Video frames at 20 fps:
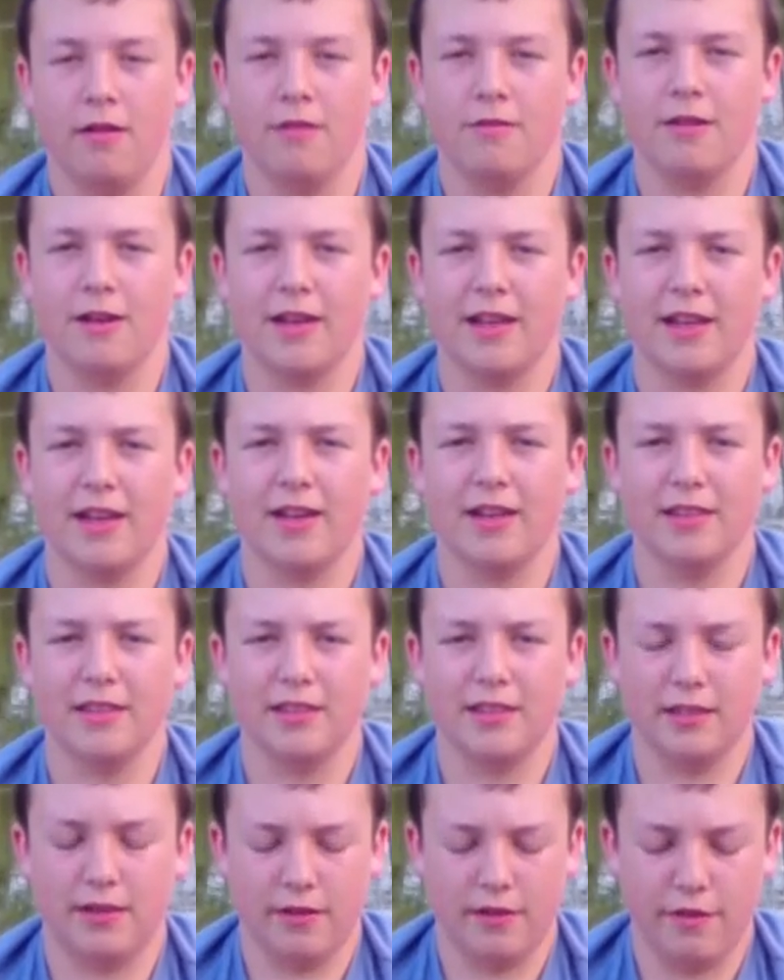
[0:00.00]
Right then
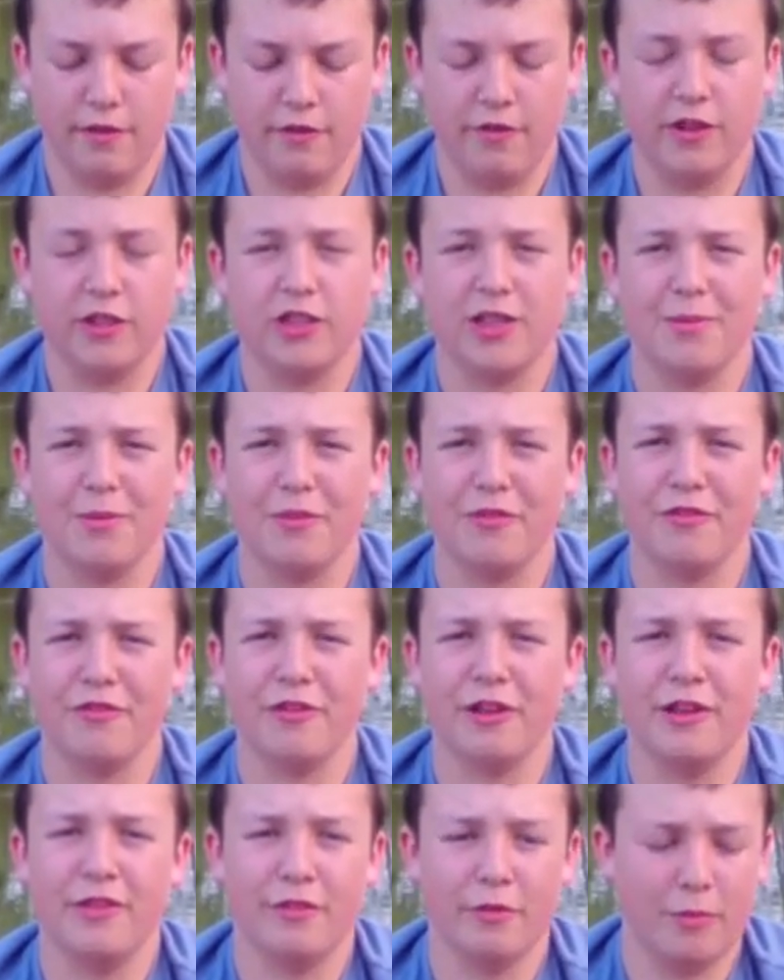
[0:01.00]
guys, fish number
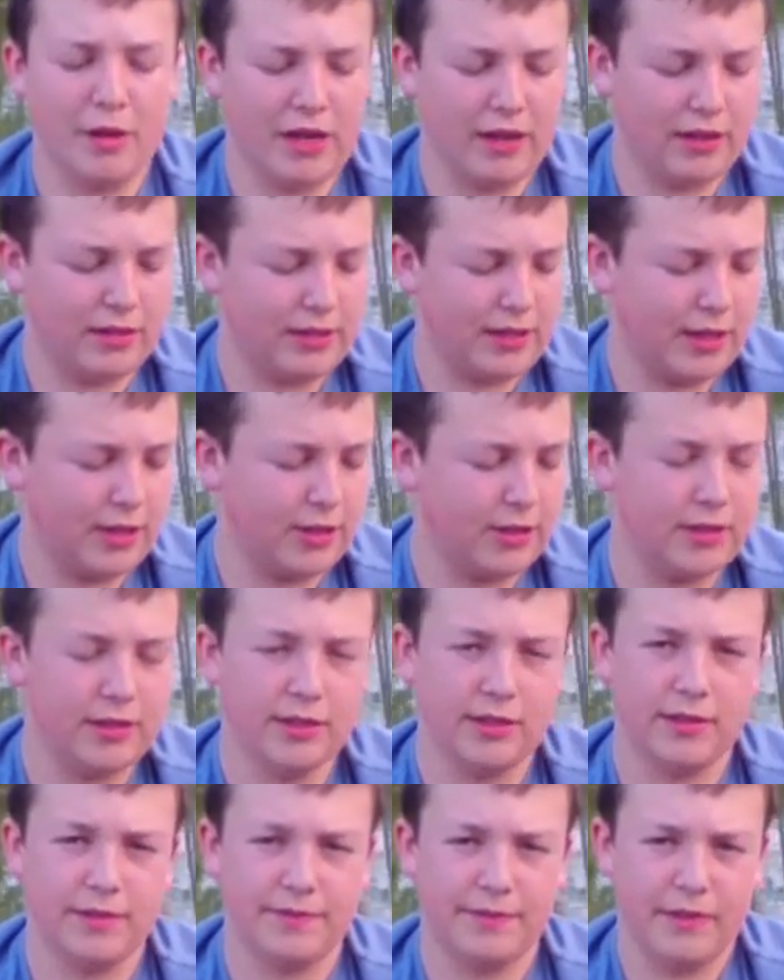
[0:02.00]
3 for me of the session.
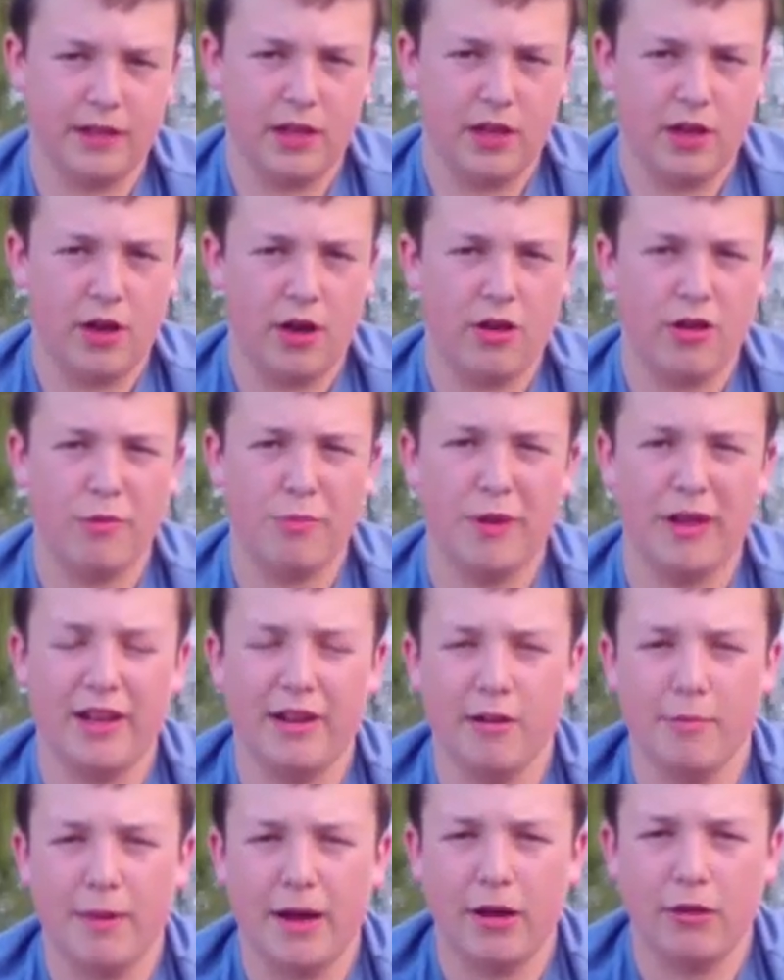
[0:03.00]
Only been
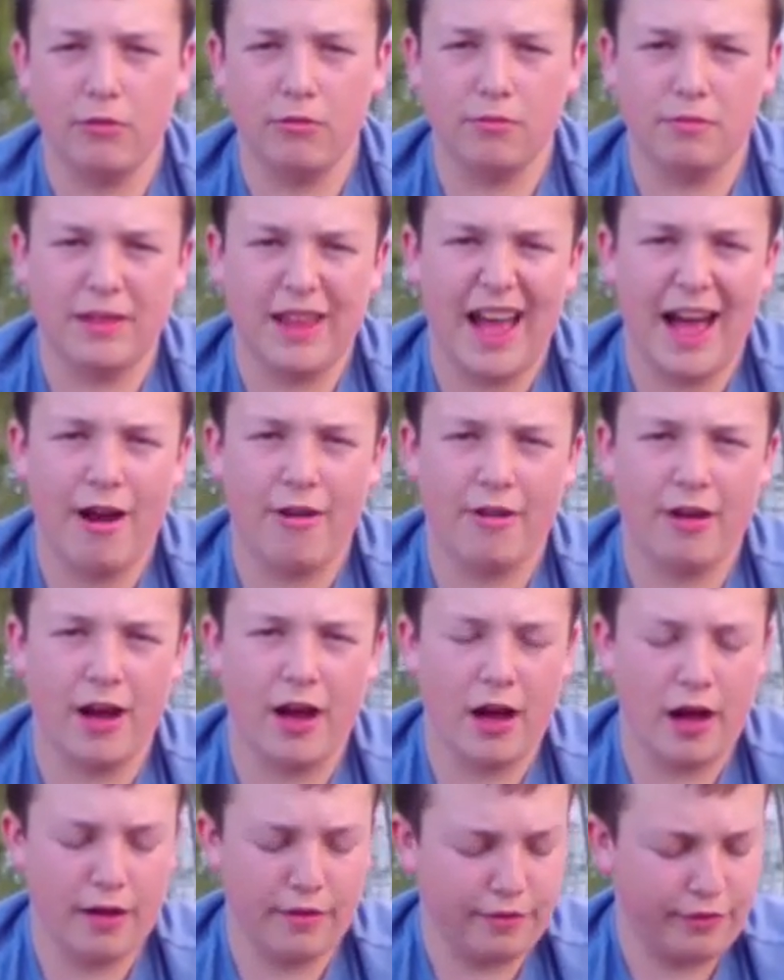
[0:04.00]
here about an hour and a
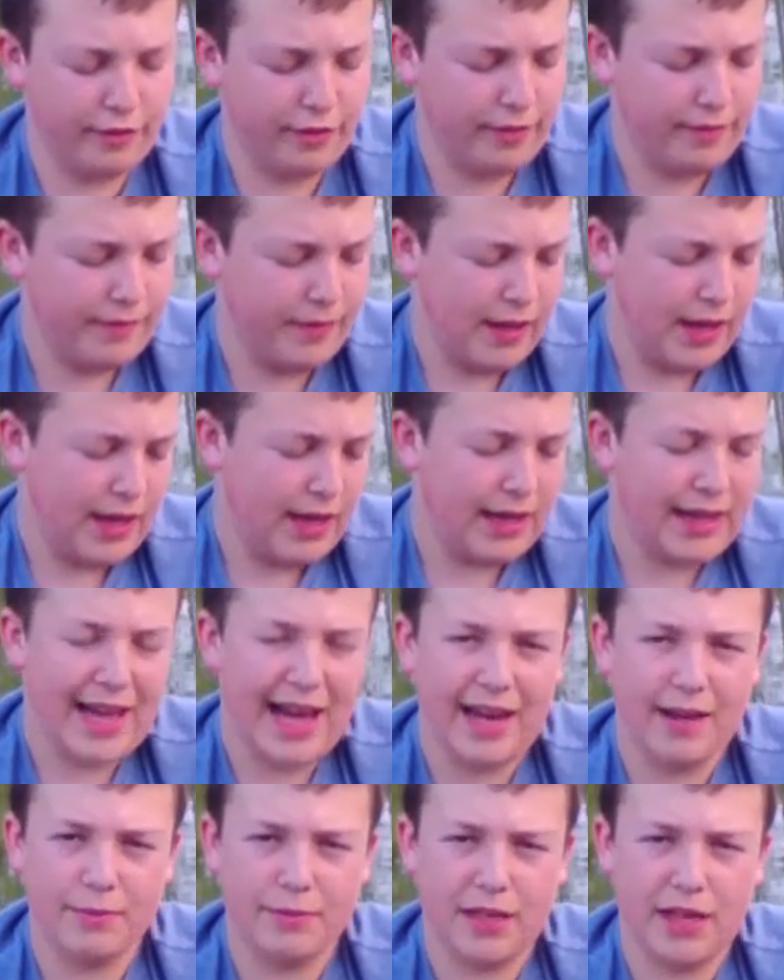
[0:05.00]
half.
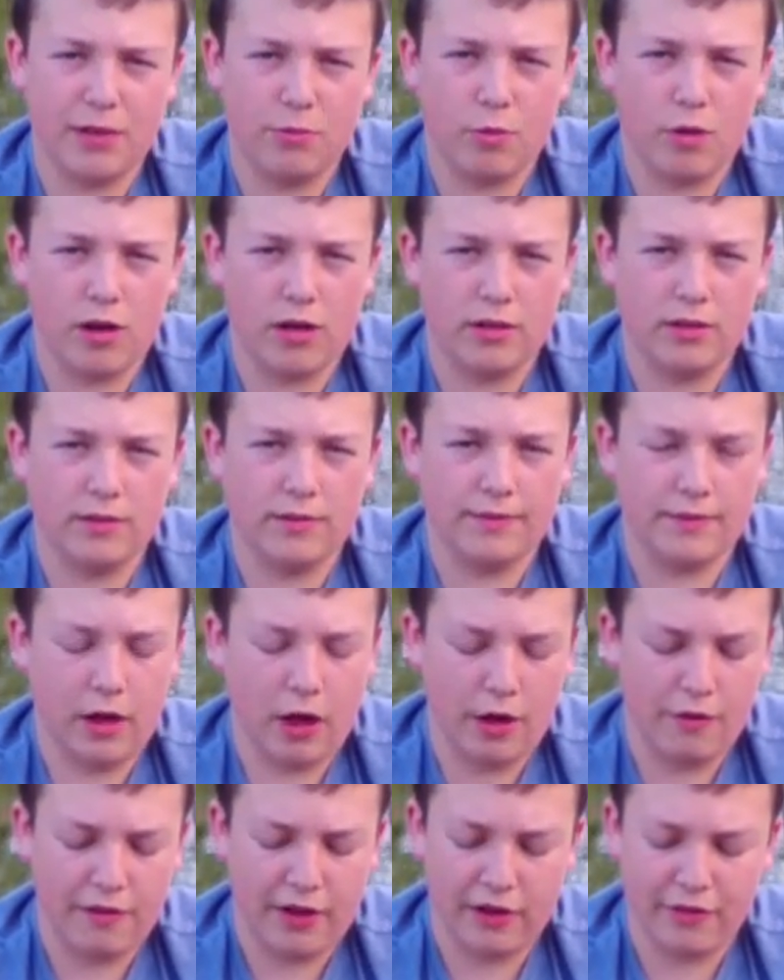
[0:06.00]
Callum's had 1,
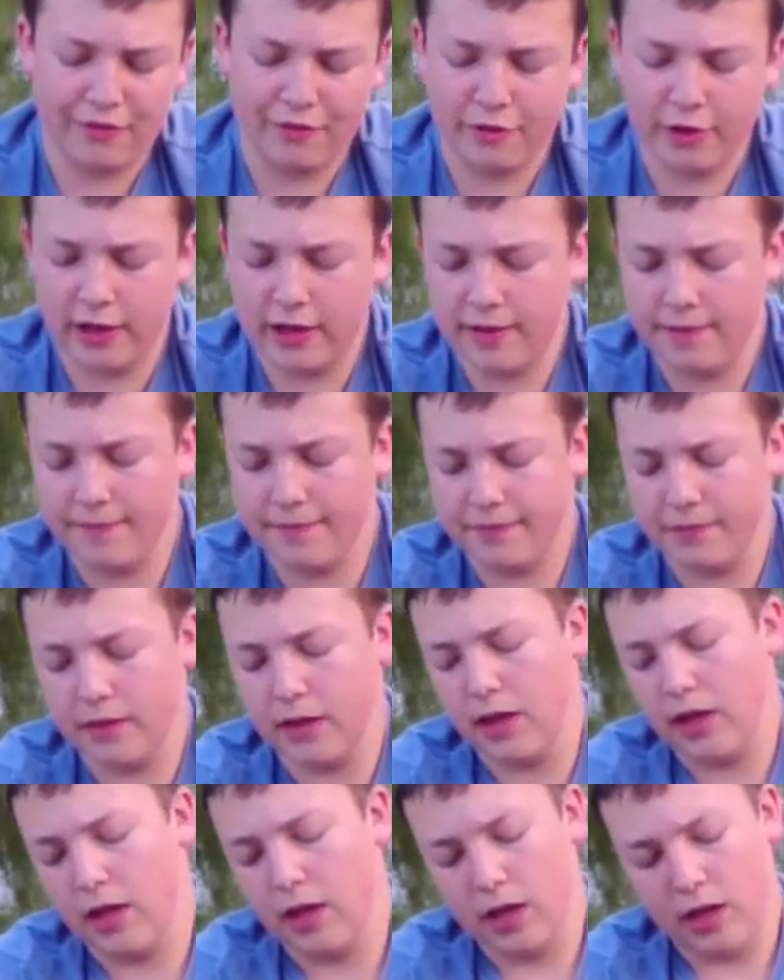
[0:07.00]
I've had 3.
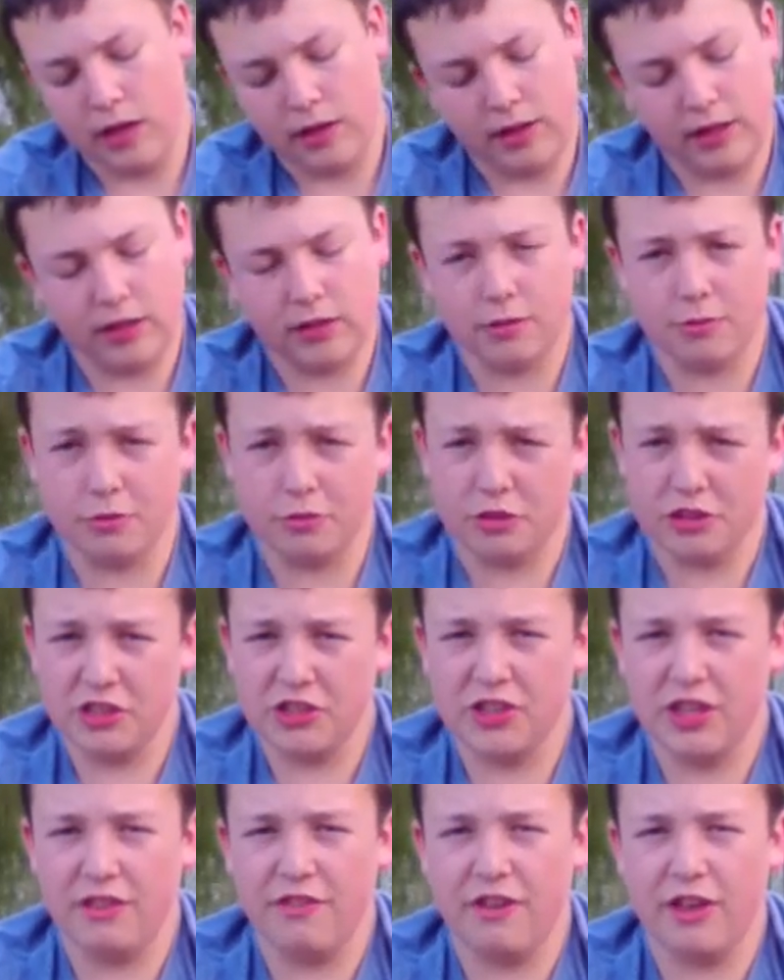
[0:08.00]
This one was on a
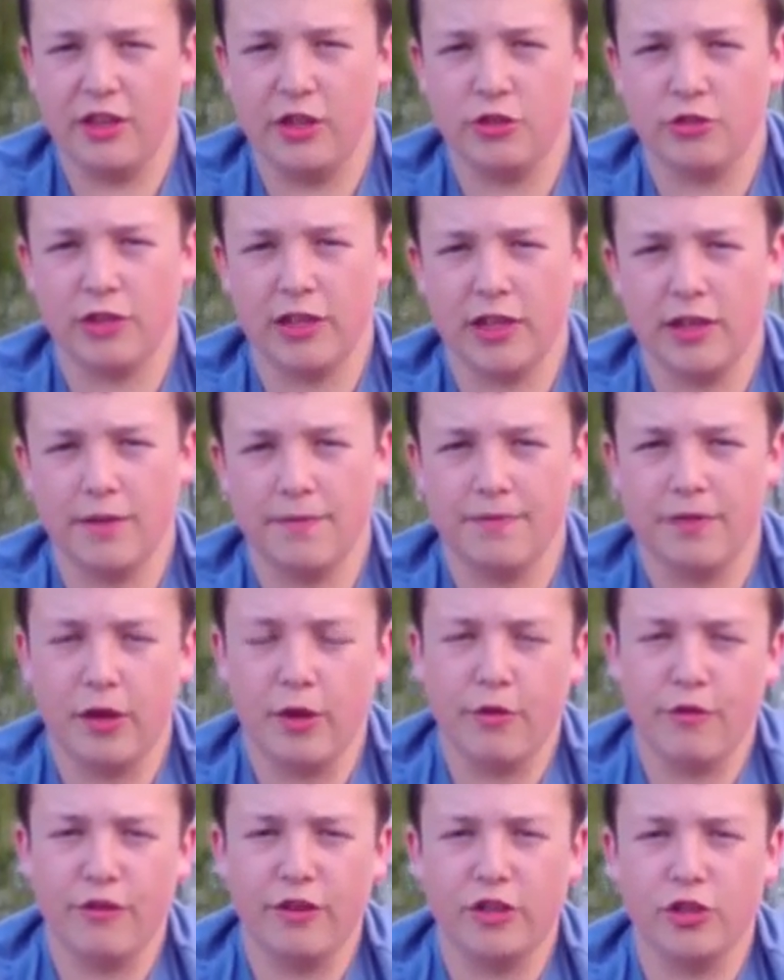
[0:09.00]
stiff hinge rig.
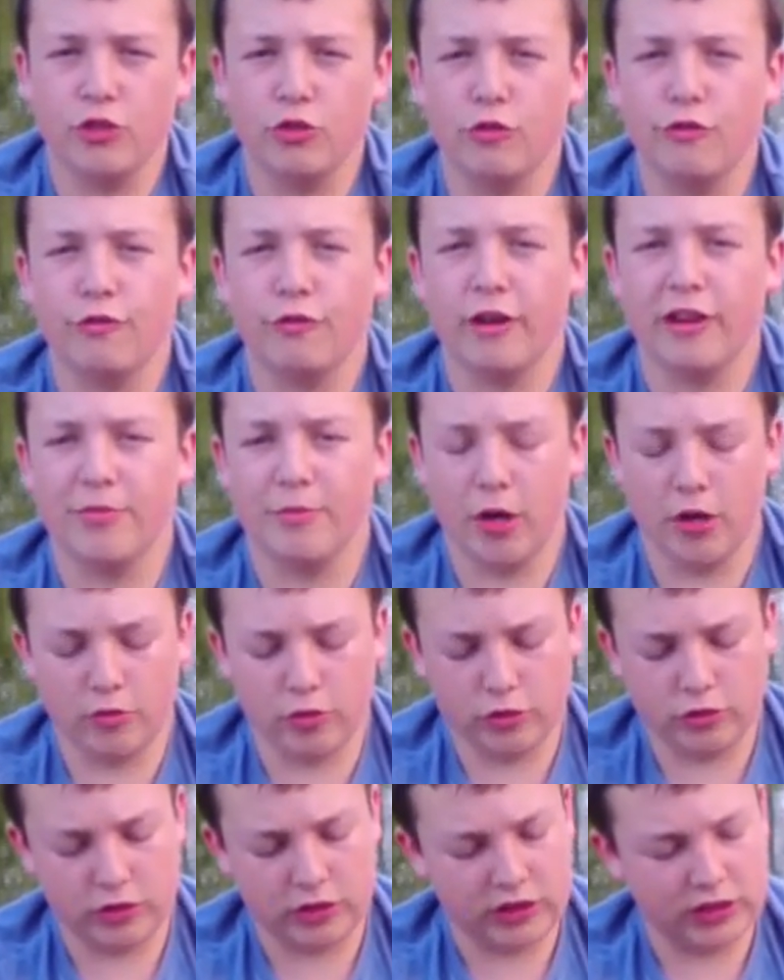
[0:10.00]
Fishing all 3 of my
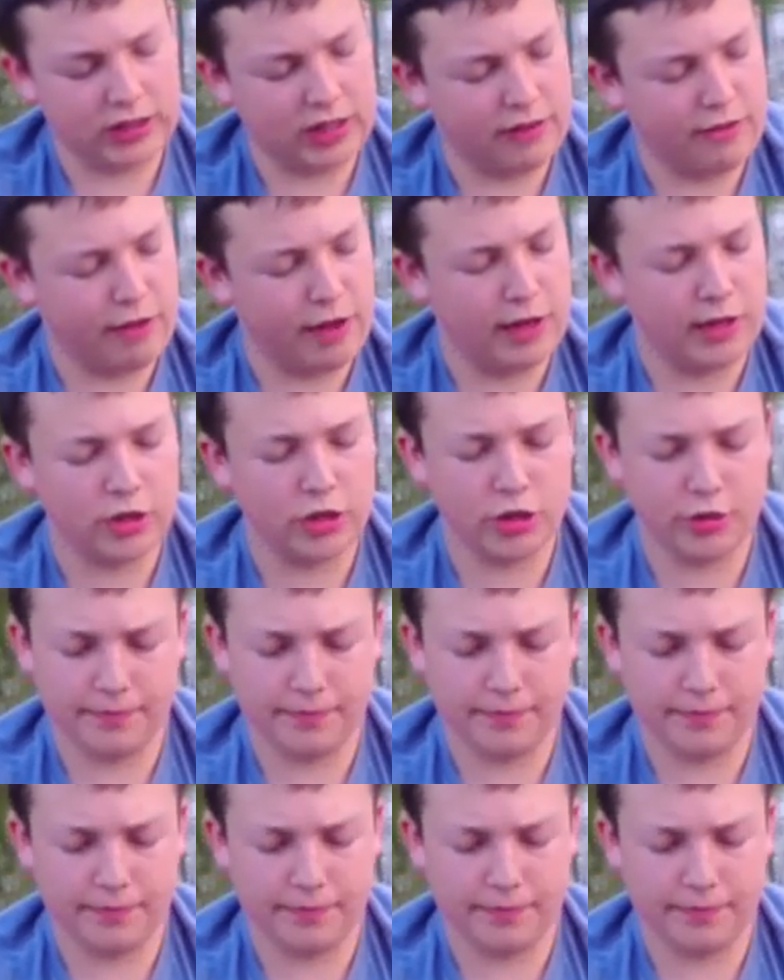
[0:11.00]
rods on a stiff hinge.